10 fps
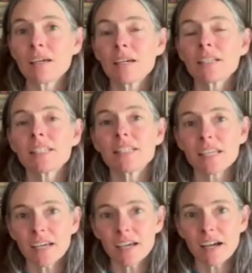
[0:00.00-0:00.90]

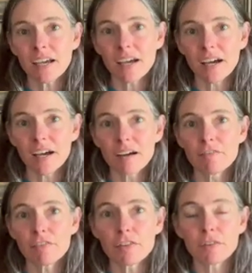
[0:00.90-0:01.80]
Today I have
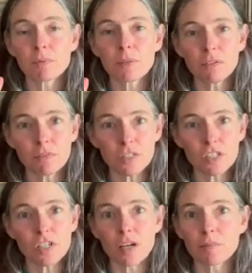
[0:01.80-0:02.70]
3
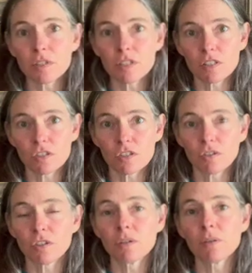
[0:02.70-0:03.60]
finished objects to show
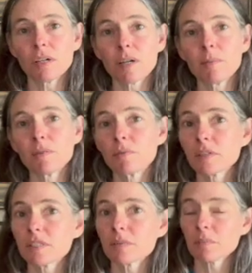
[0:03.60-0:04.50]
you, a couple of
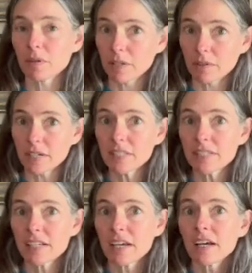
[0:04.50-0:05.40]
works in
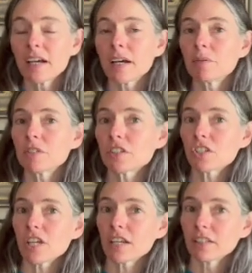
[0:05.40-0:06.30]
progress. I want to
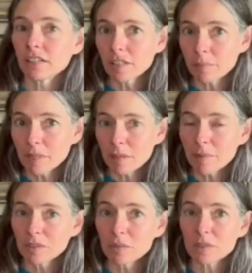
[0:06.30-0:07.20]
chat a little bit
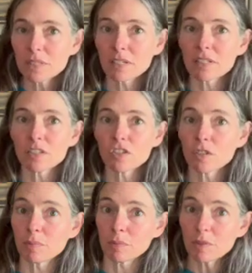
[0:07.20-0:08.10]
about the Wisconsin
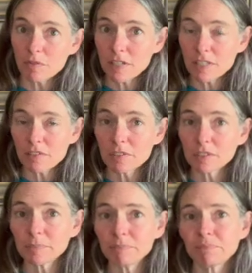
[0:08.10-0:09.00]
Sheep and Wool Festival,